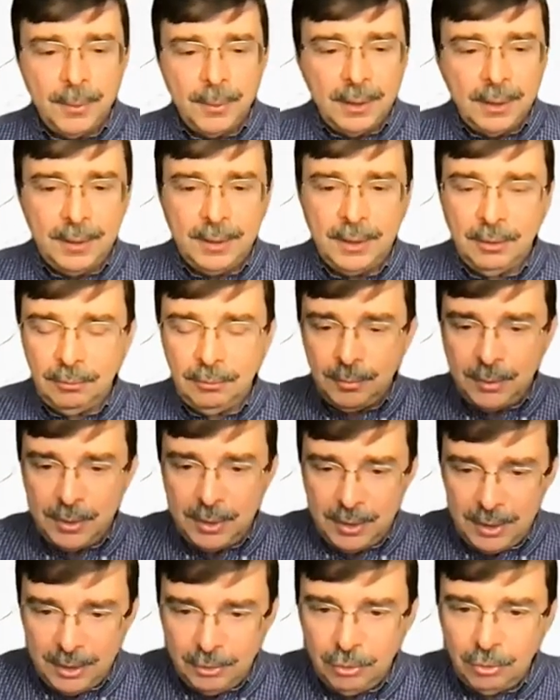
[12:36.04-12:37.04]

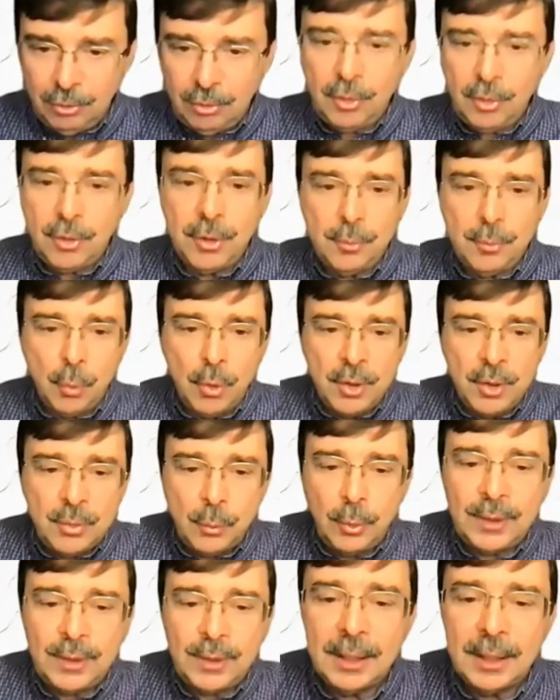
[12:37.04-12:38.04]
here's what
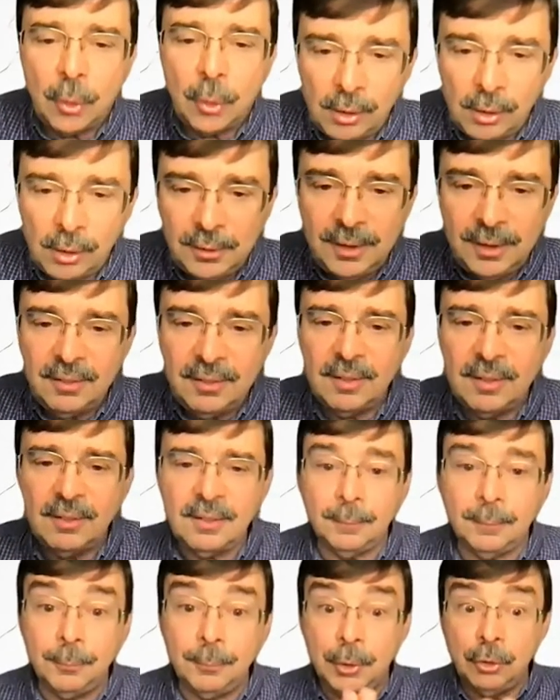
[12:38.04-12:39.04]
kind of quality
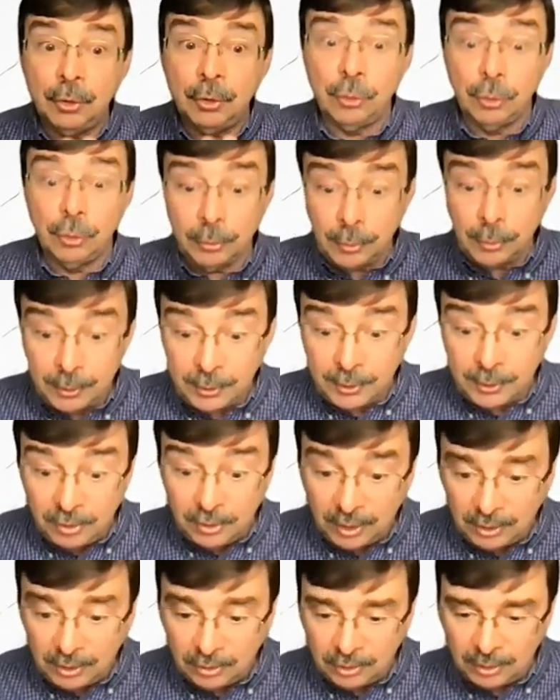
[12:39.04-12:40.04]
system does your
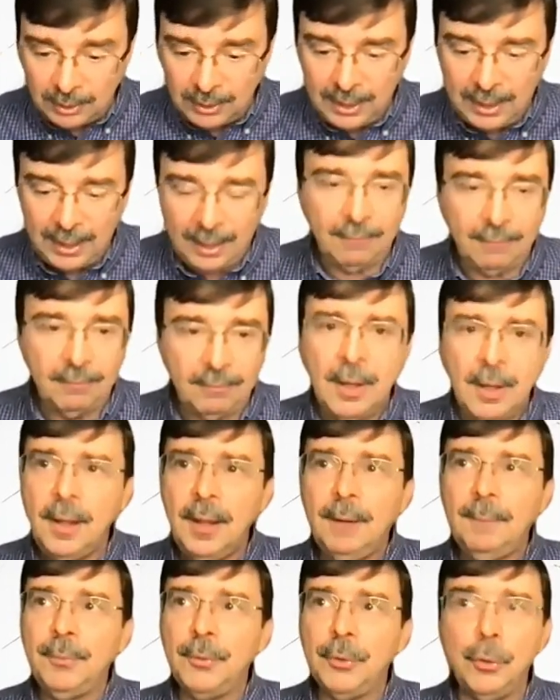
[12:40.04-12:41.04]
organization have?
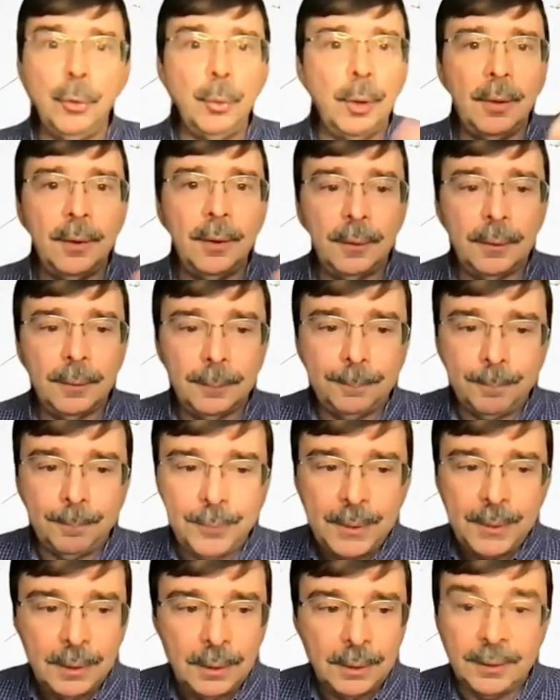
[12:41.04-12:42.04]
Do a
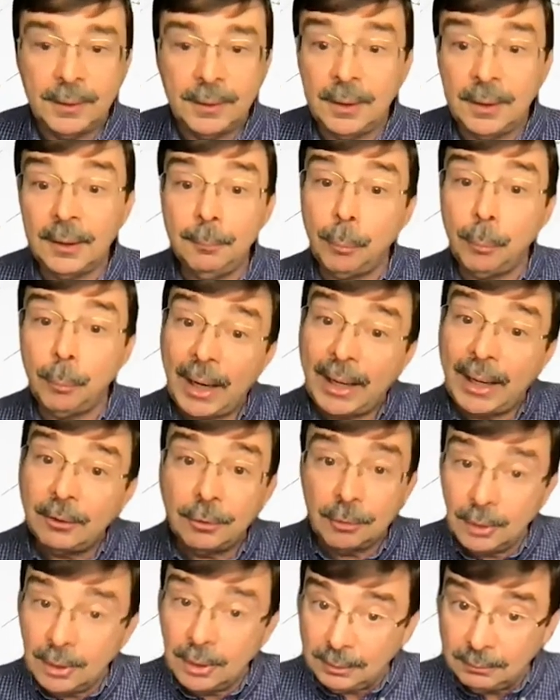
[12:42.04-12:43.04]
Dun and
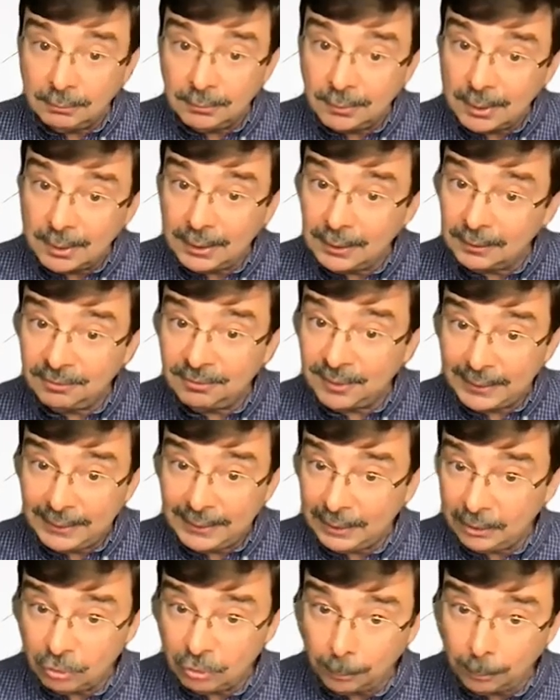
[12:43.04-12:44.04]
Bradstreet kind of
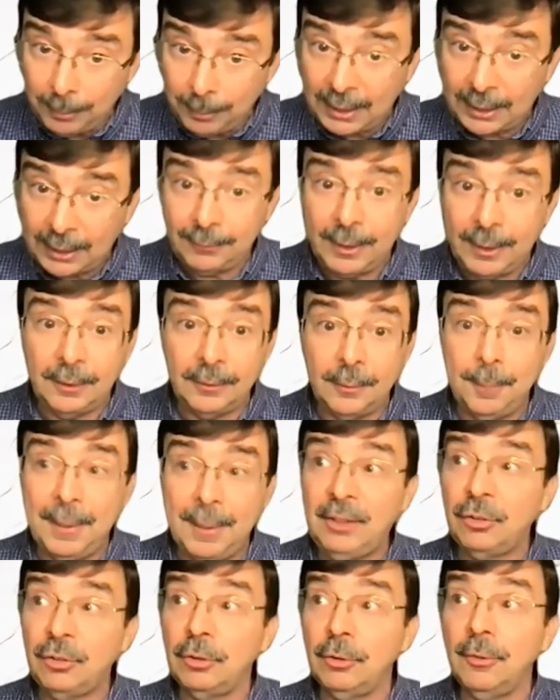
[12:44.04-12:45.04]
financial background and make
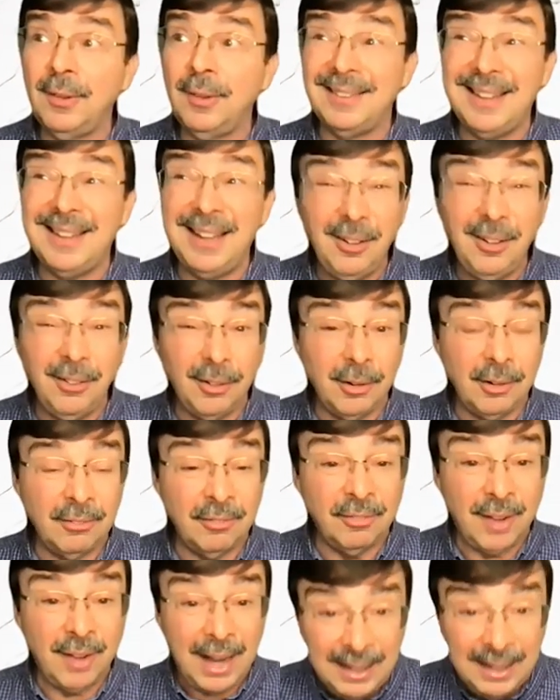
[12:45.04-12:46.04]
sure that they are a
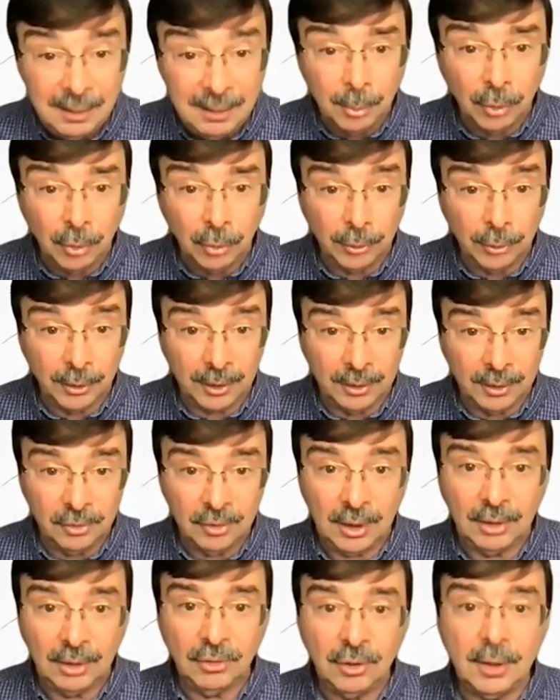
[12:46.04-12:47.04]
viable
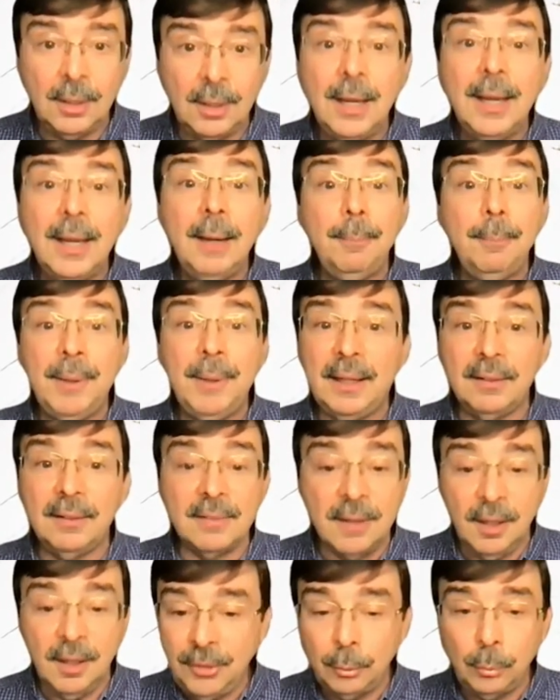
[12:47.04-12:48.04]
organization, because
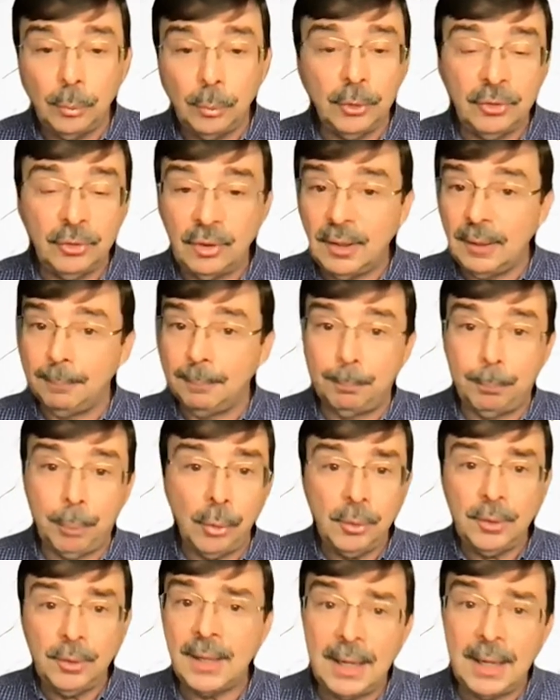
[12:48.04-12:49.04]
nothing worse than
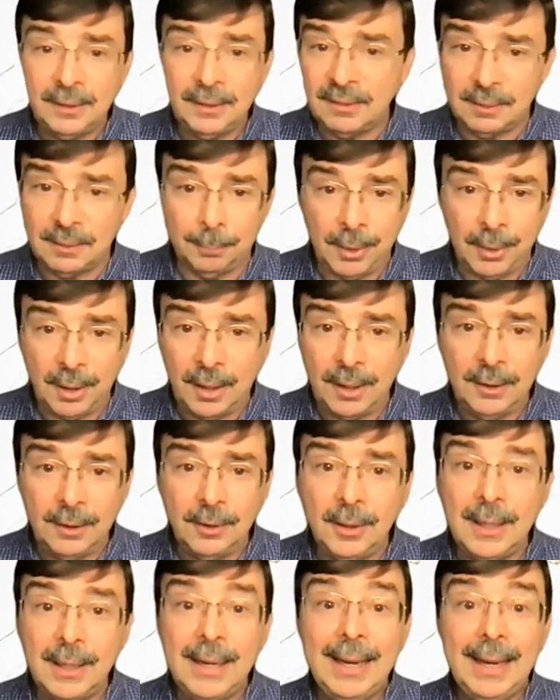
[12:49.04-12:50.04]
pulling on a
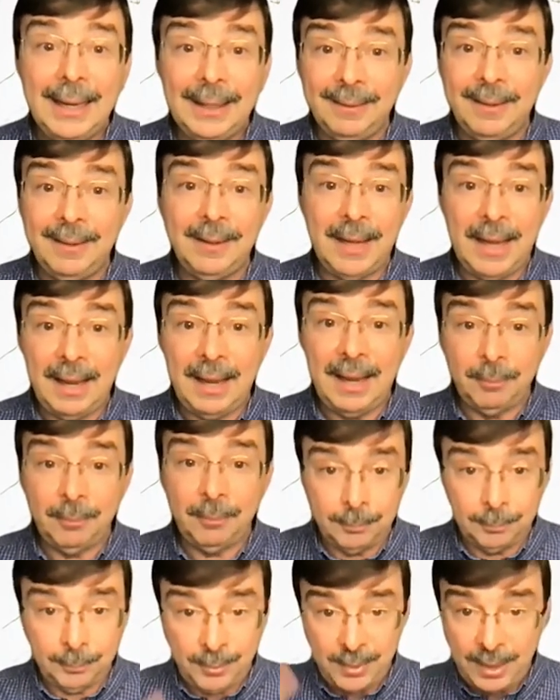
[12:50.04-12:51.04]
supplier and then
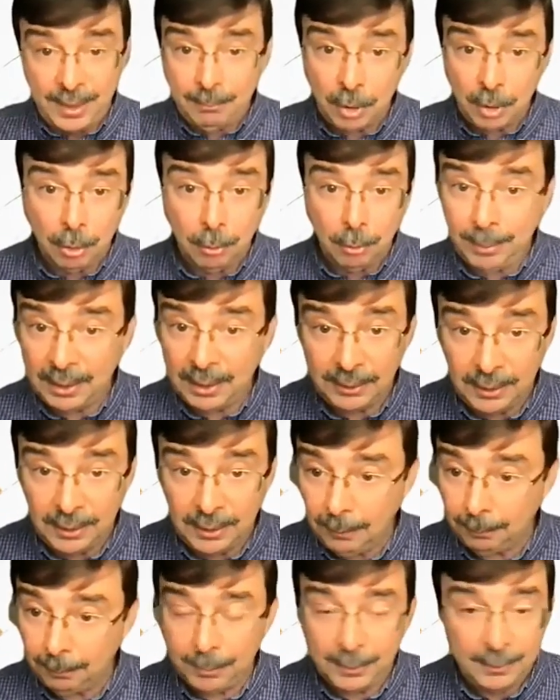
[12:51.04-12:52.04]
having them go belly
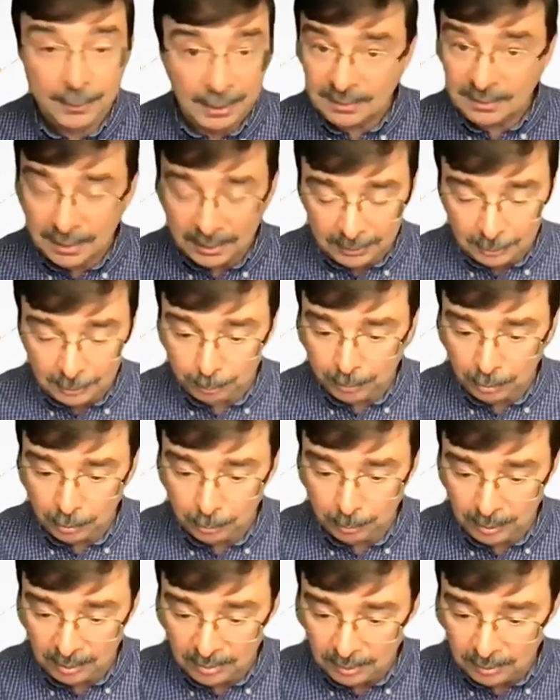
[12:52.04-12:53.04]
up. That's not helping your
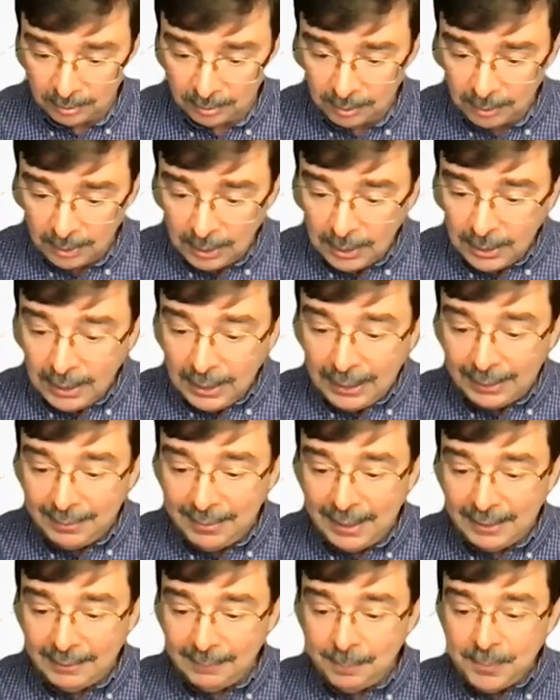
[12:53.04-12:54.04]
business. And
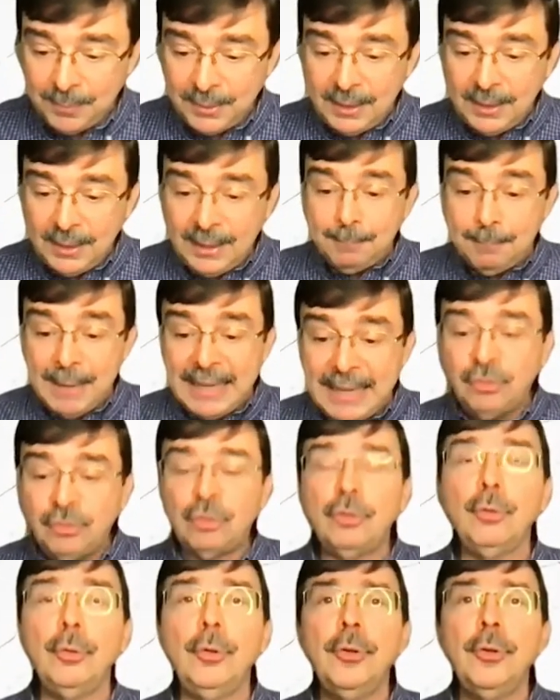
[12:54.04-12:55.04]
then make
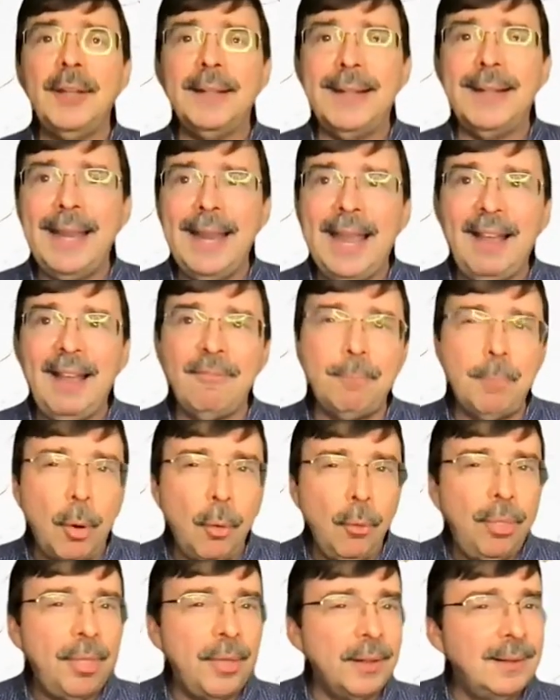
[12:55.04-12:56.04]
sure that they have
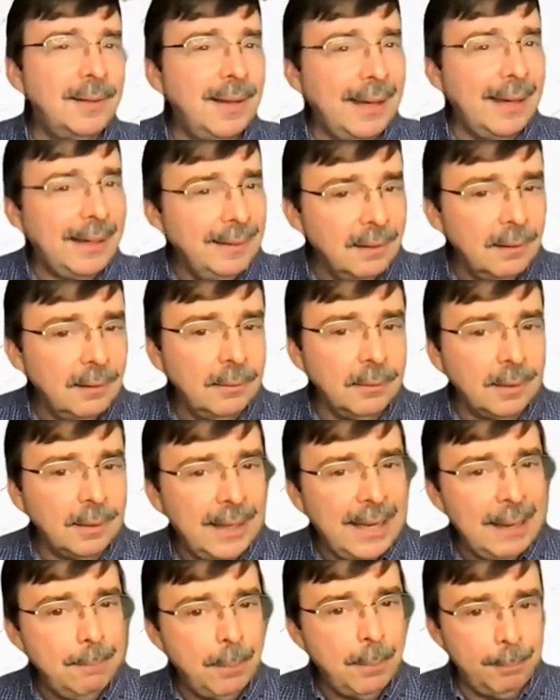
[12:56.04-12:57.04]
both the technical
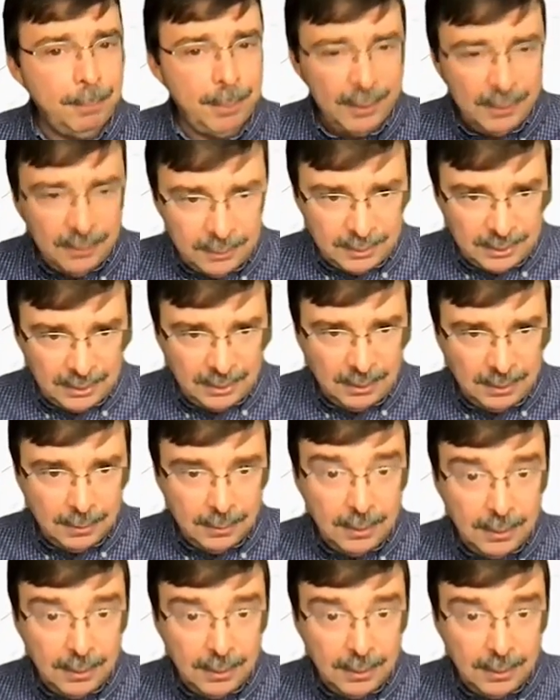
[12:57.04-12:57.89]
capability